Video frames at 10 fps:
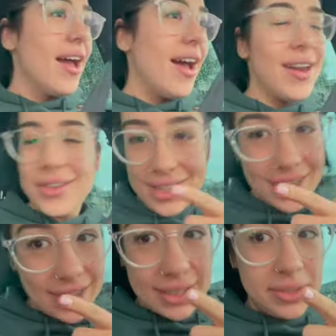And I'll see you
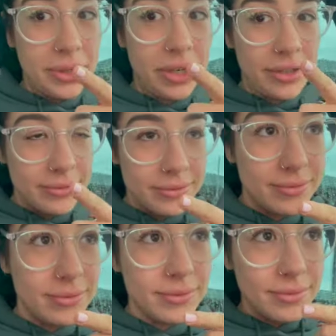guys tomorrow.
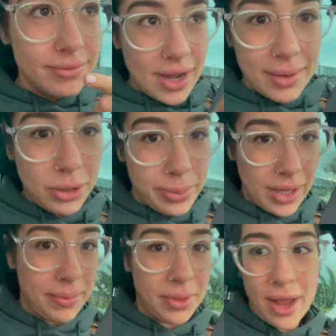I'm not
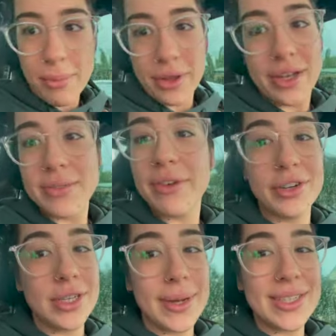picking up the camera again because my
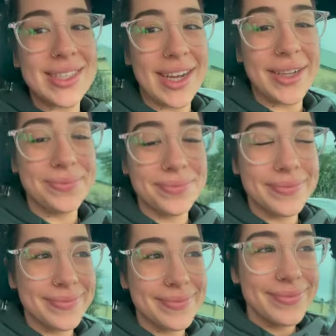friend's about to die.
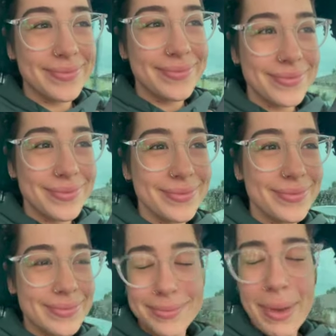
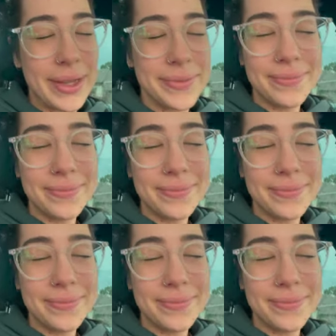Bye.